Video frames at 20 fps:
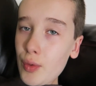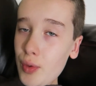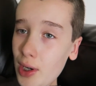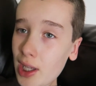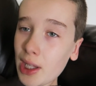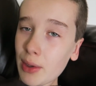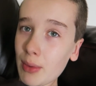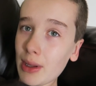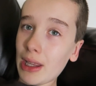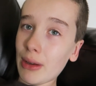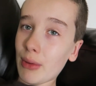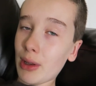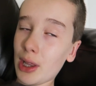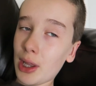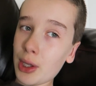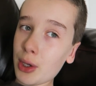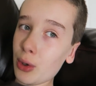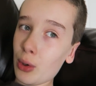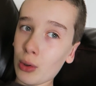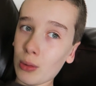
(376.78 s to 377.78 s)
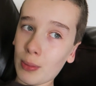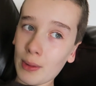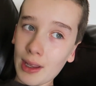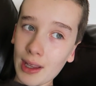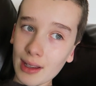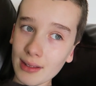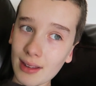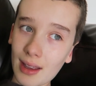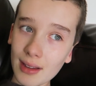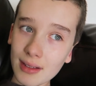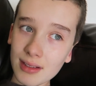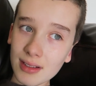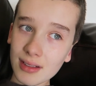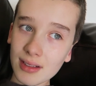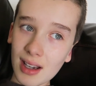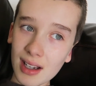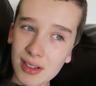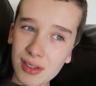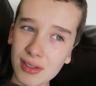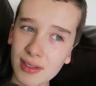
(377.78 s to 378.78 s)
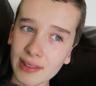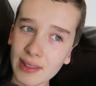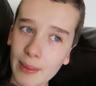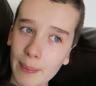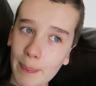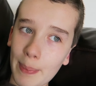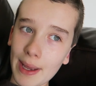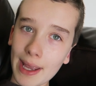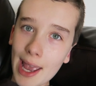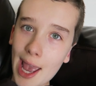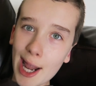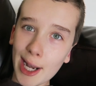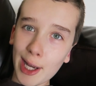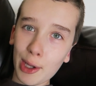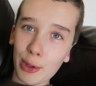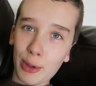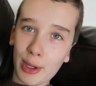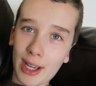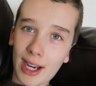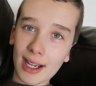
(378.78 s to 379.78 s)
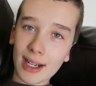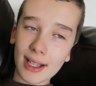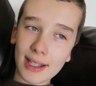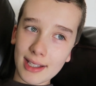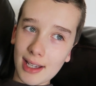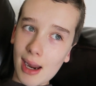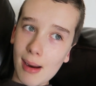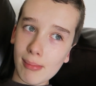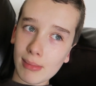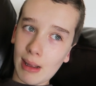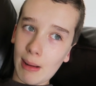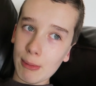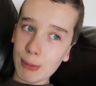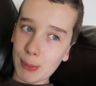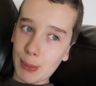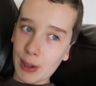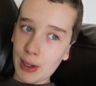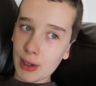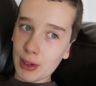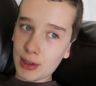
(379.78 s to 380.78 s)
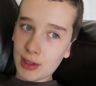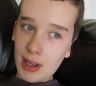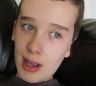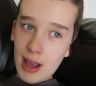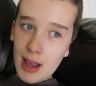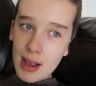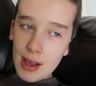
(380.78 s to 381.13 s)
really really really cool, but I just think they beat any other kind of time lapse, because